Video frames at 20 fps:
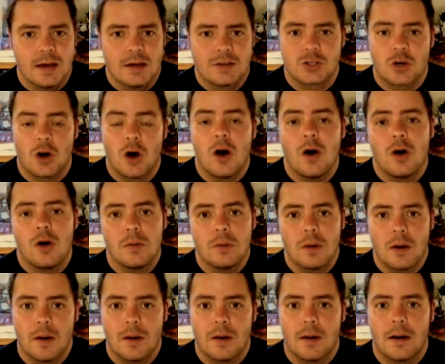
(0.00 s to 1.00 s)

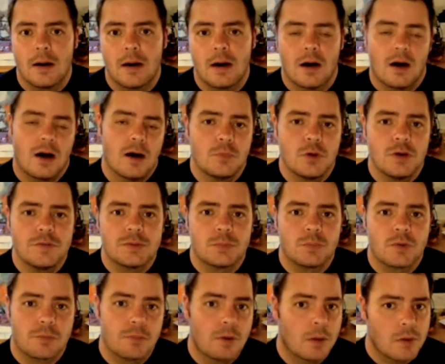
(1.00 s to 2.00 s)
So I moved
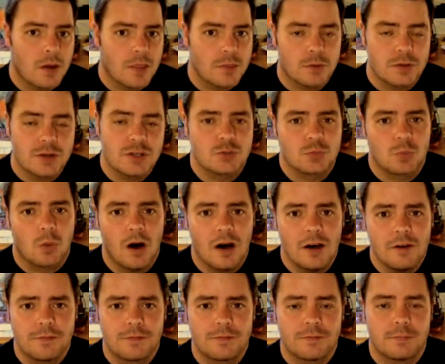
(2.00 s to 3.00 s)
in with my brother and his
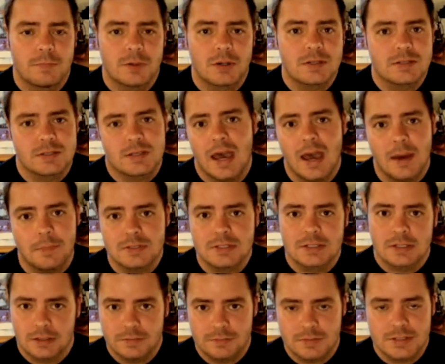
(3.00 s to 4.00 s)
wife because they happened
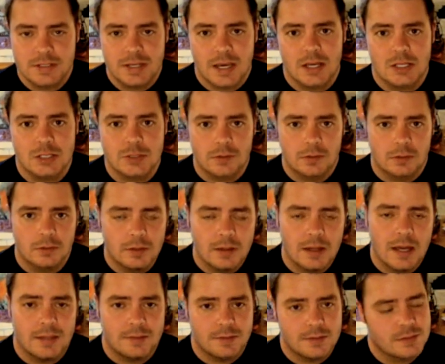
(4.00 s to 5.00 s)
to live in Townsville
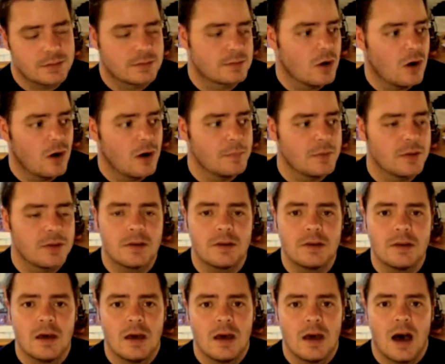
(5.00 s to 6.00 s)
at this time,
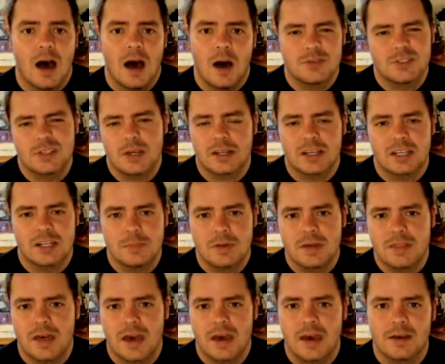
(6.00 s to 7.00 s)
and I was only going to
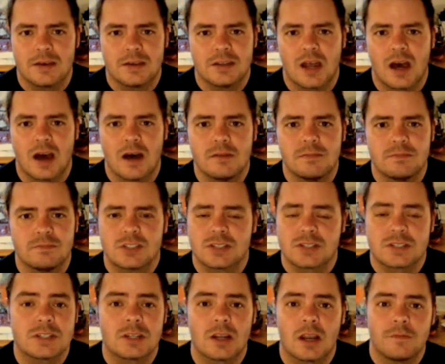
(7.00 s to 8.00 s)
be there,
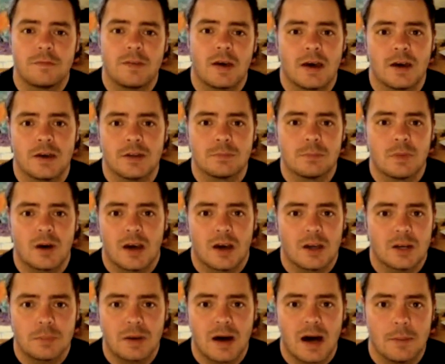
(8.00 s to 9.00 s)
just until I found my
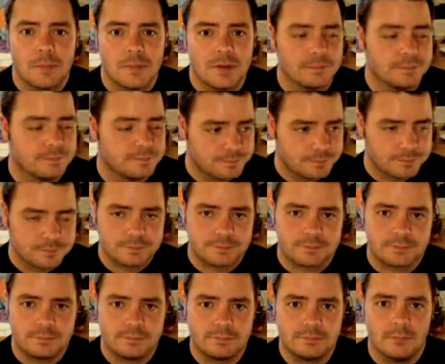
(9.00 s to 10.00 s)
own apartment,
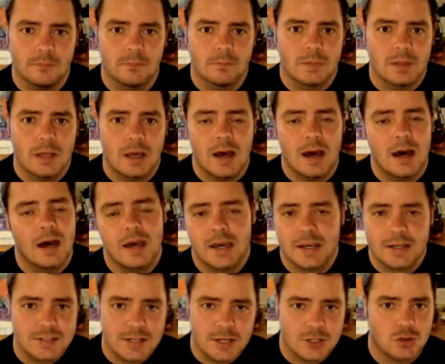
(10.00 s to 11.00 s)

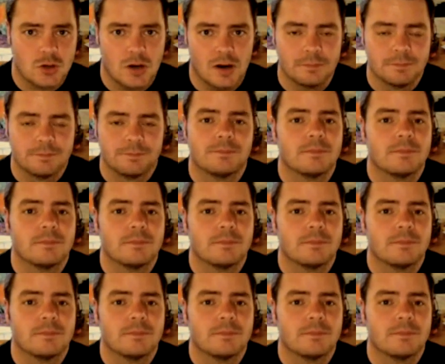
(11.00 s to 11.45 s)
etc.